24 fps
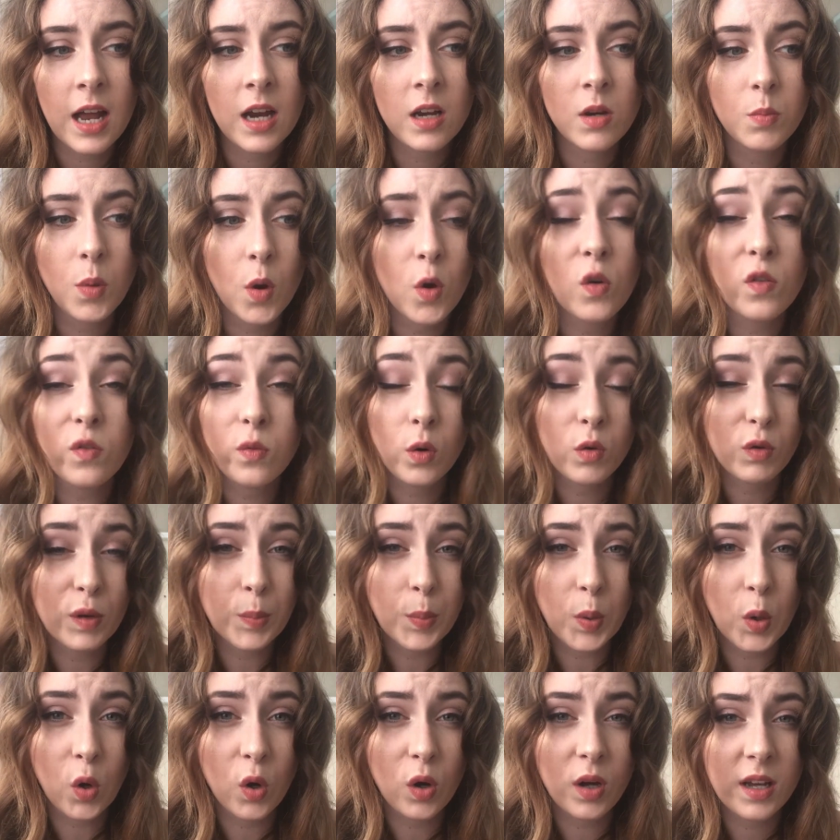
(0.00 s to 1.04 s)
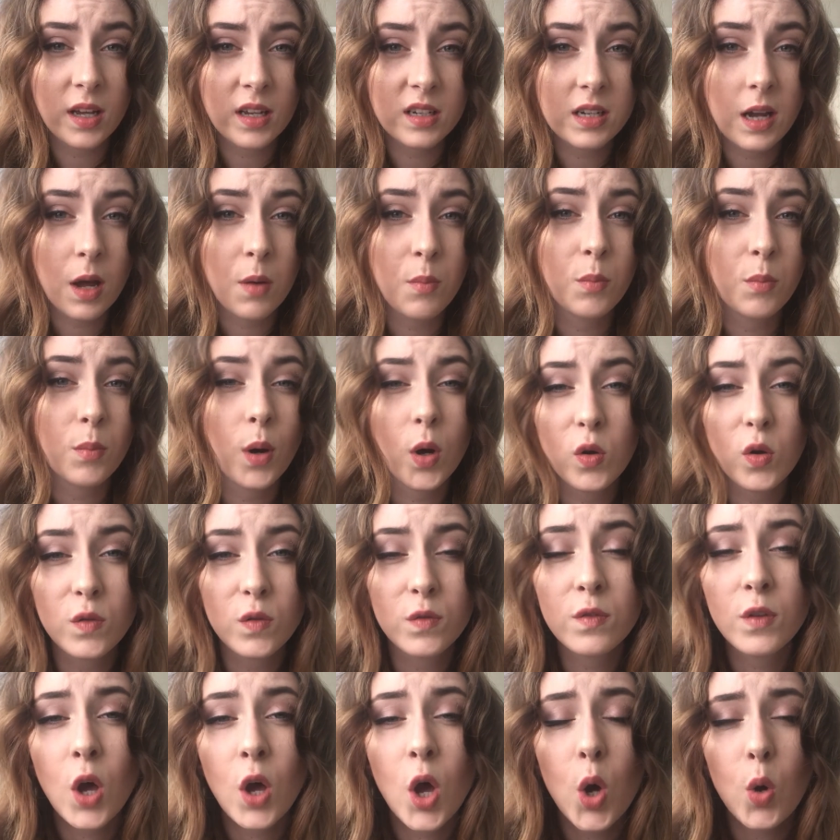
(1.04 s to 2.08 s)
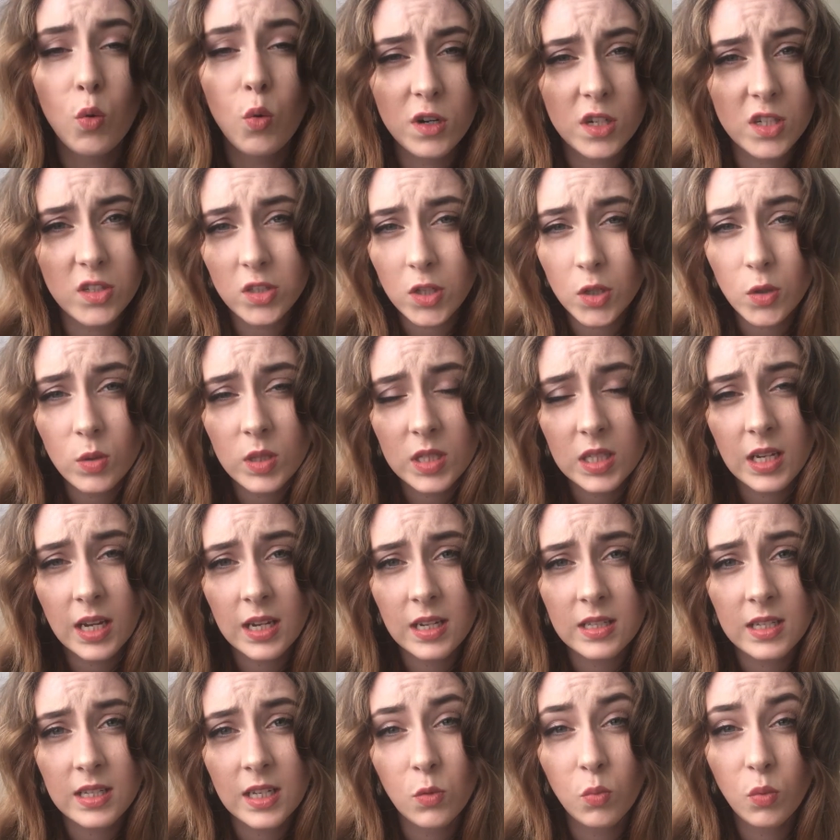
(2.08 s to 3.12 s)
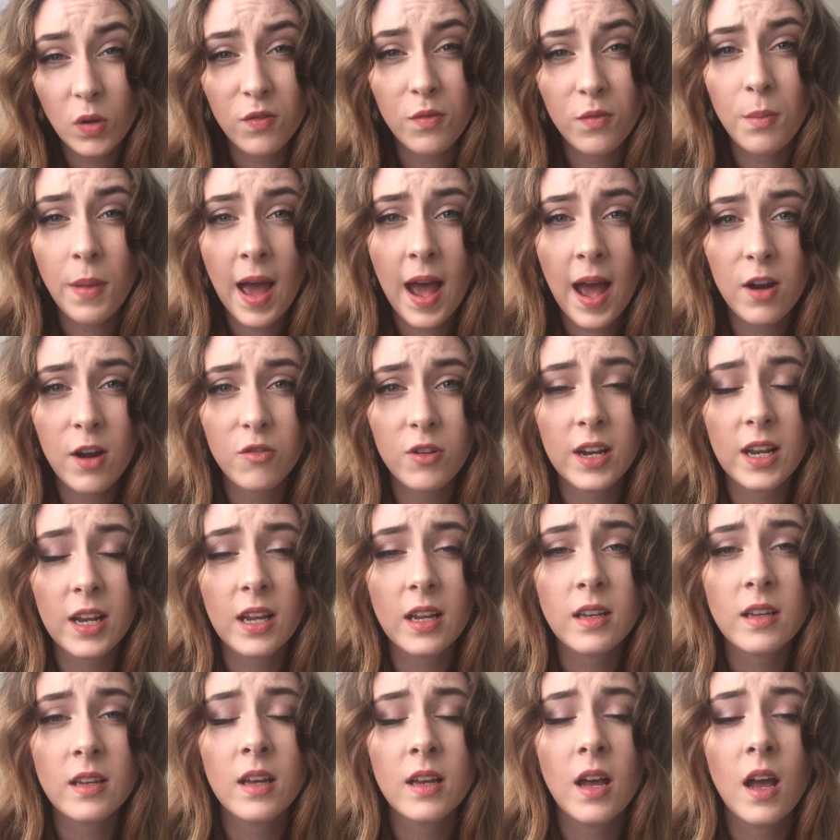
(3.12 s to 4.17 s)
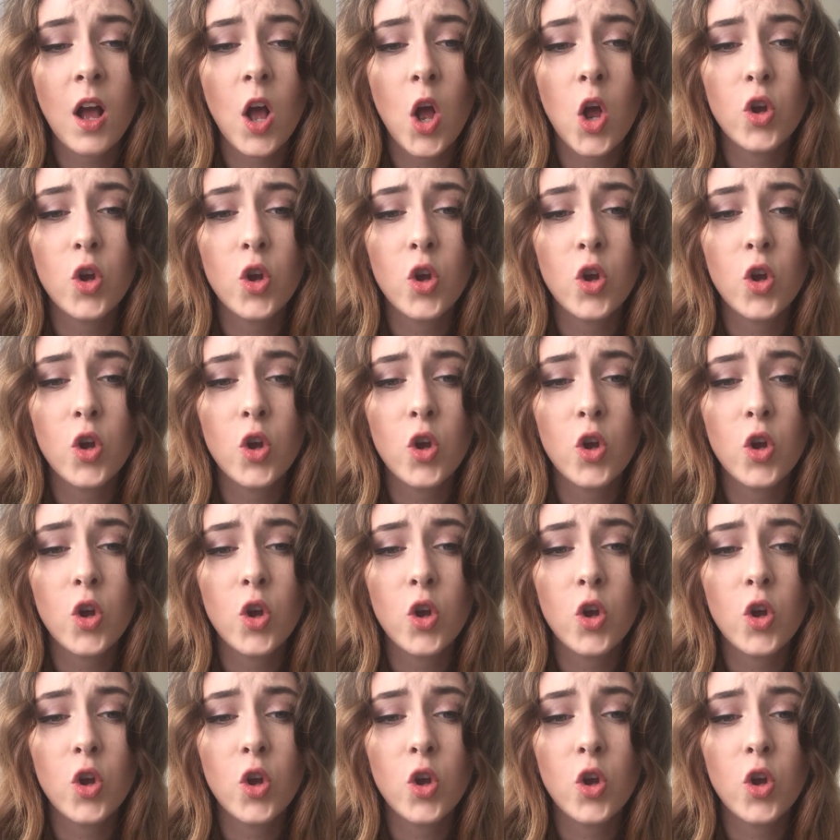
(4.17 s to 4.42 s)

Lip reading: and both were reported and both were associated with Mary,